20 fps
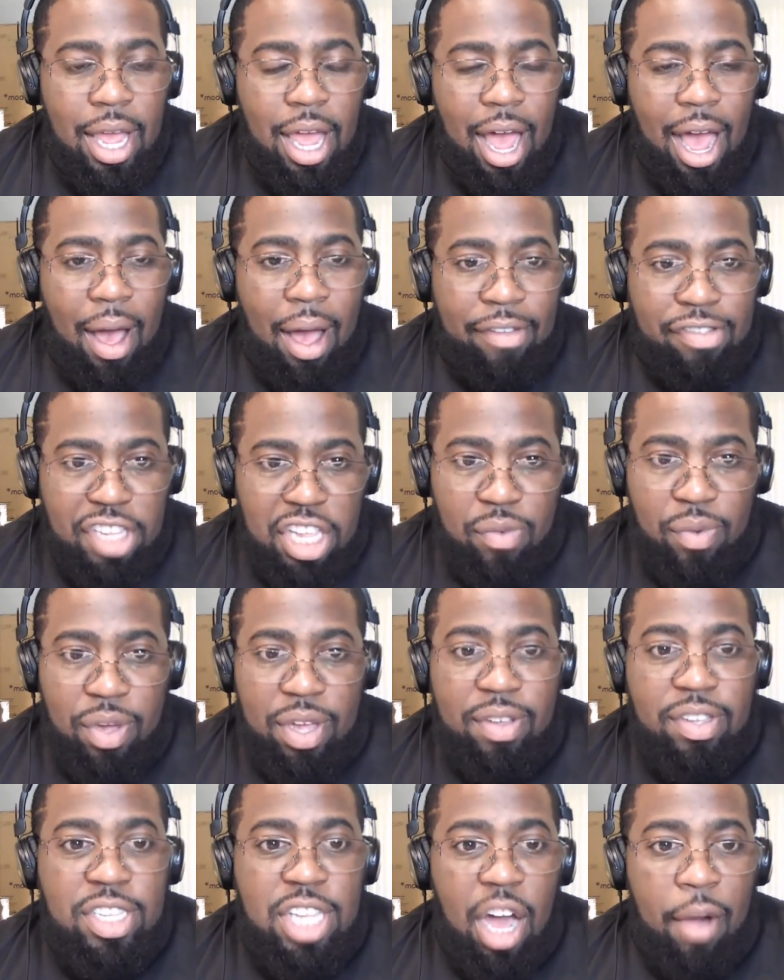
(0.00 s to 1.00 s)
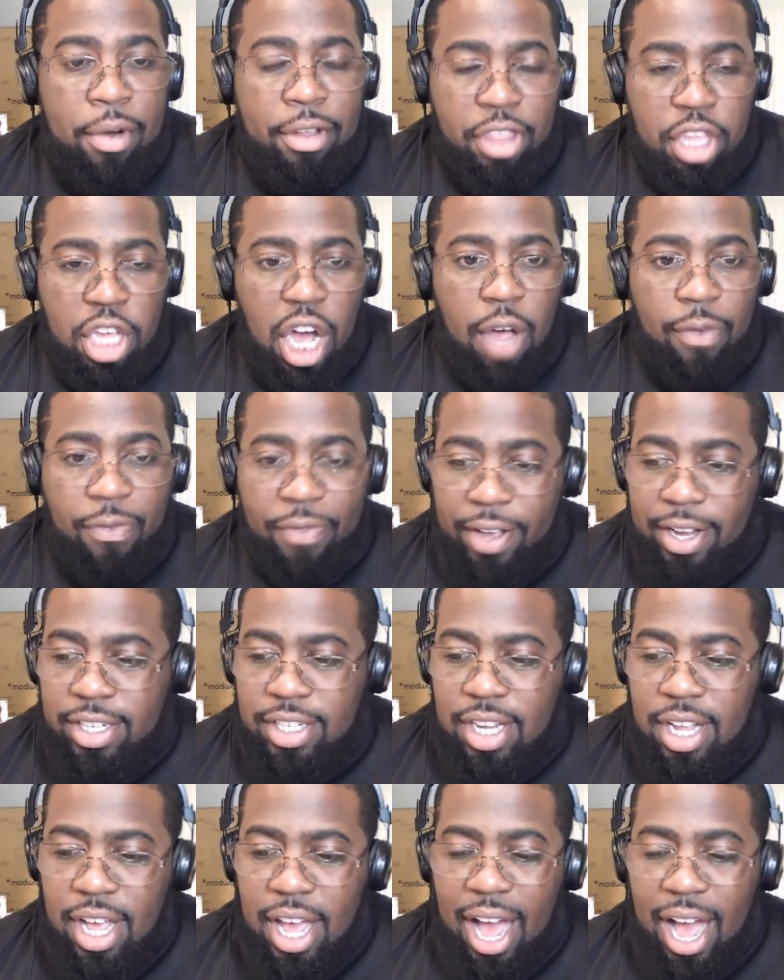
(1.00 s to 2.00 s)
I've seen what he's done with the
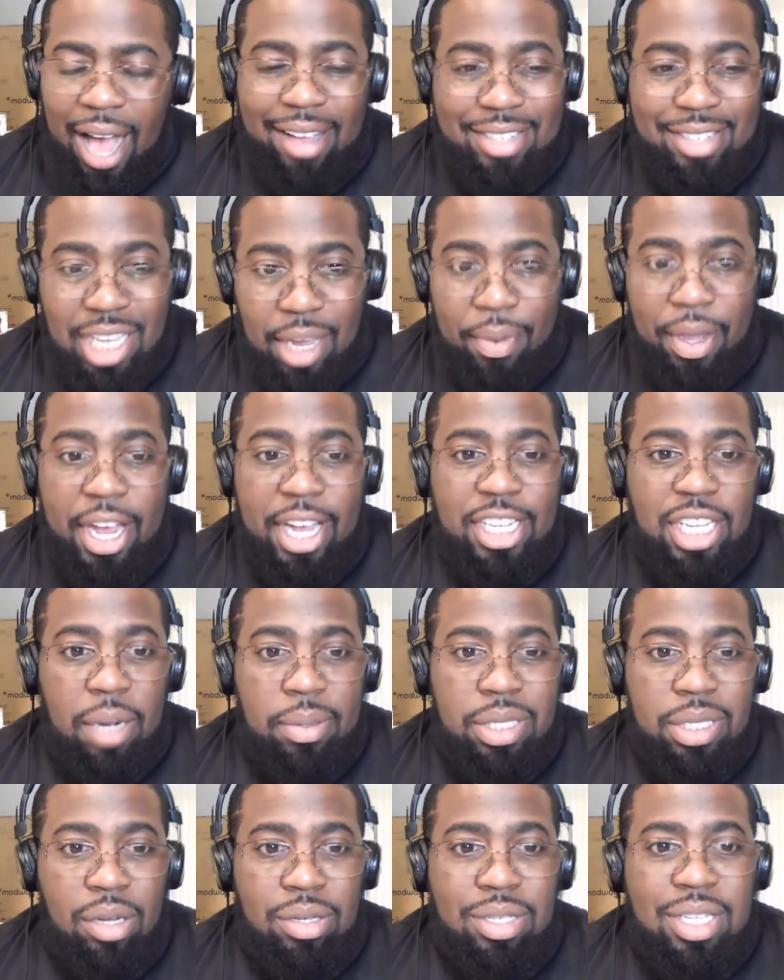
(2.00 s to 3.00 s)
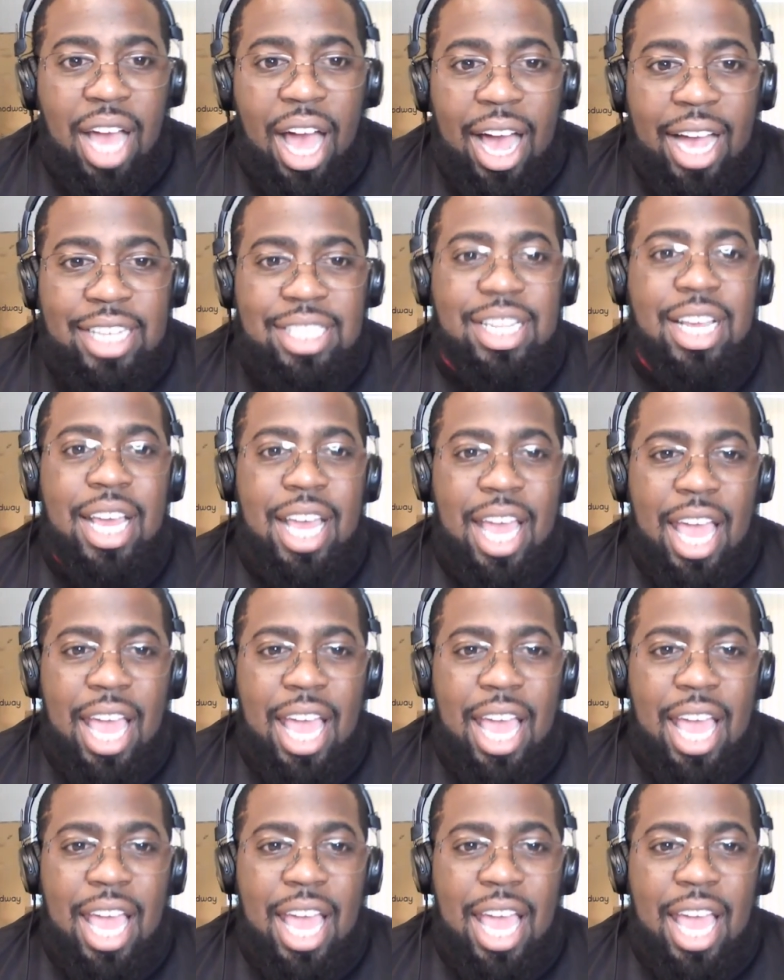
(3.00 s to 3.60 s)
offense. I've seen what he's done with those guys.